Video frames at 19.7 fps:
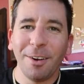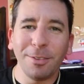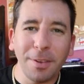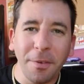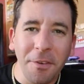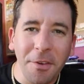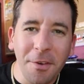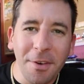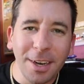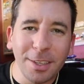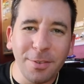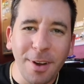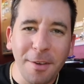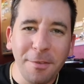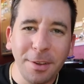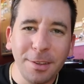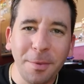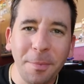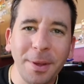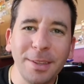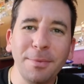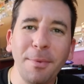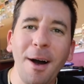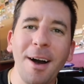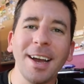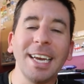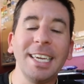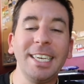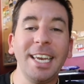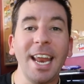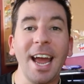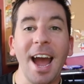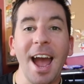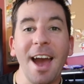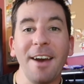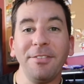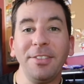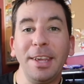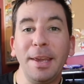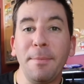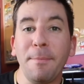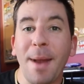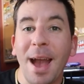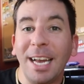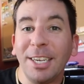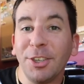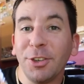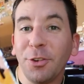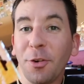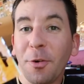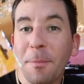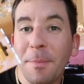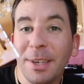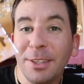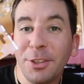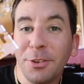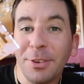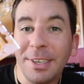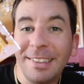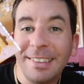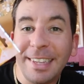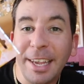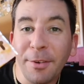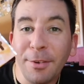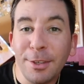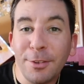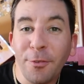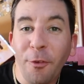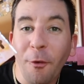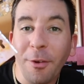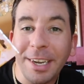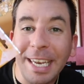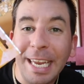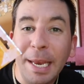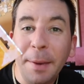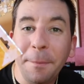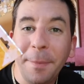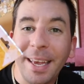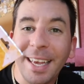What's up everyone, it's Rob from Disney Pins Blog, and today I have the Magical Mystery Series 14